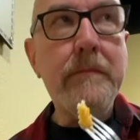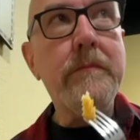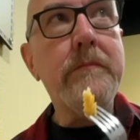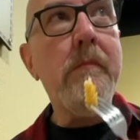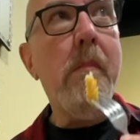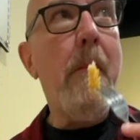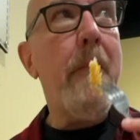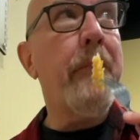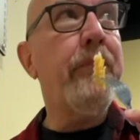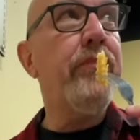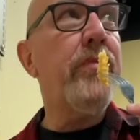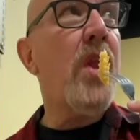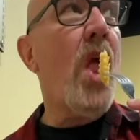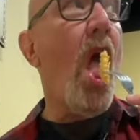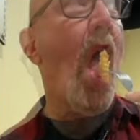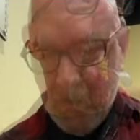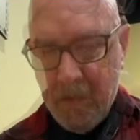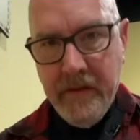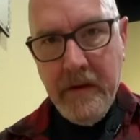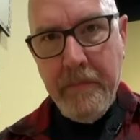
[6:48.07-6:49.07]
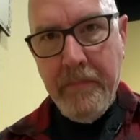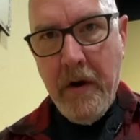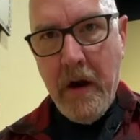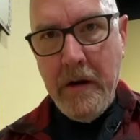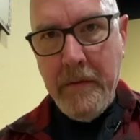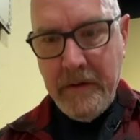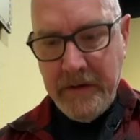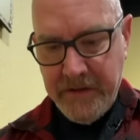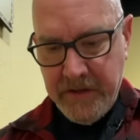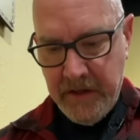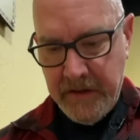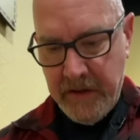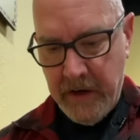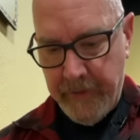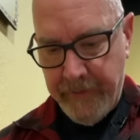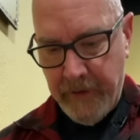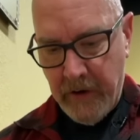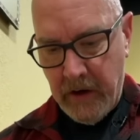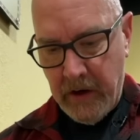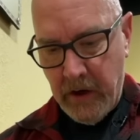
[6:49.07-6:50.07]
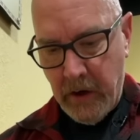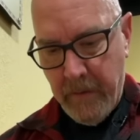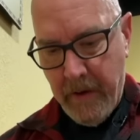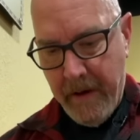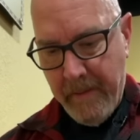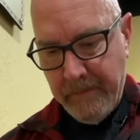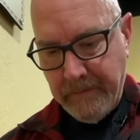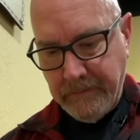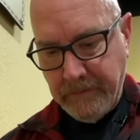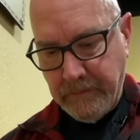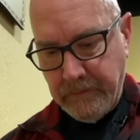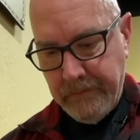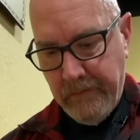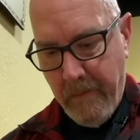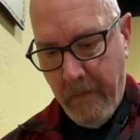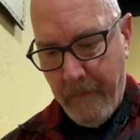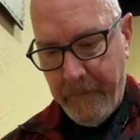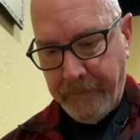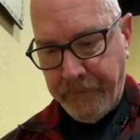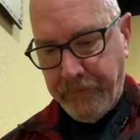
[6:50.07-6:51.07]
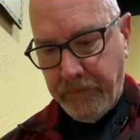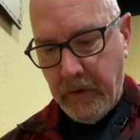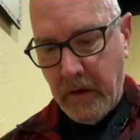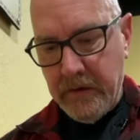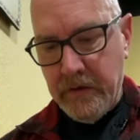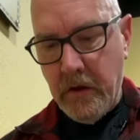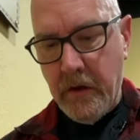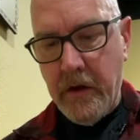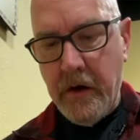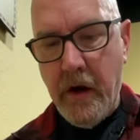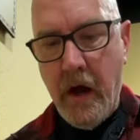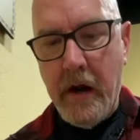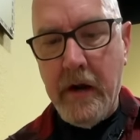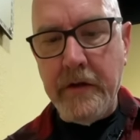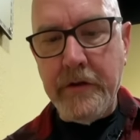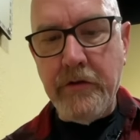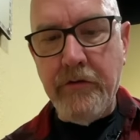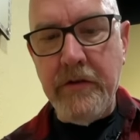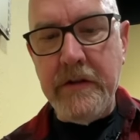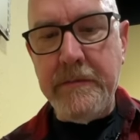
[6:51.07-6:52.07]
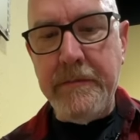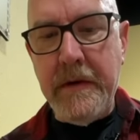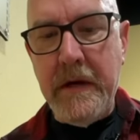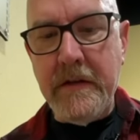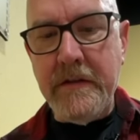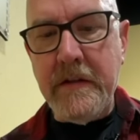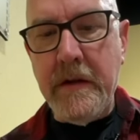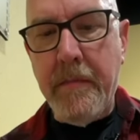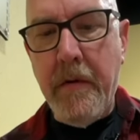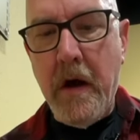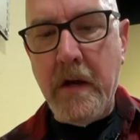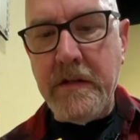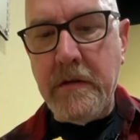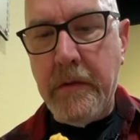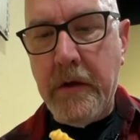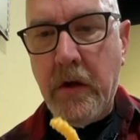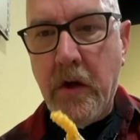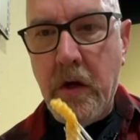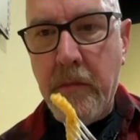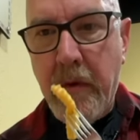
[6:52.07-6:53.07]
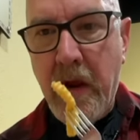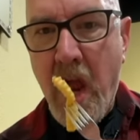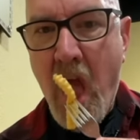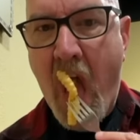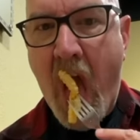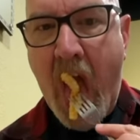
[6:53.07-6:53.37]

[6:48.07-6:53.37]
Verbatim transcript: Hmm. They've probably been sitting there for a little bit, so they're not as crispy as they possibly could be.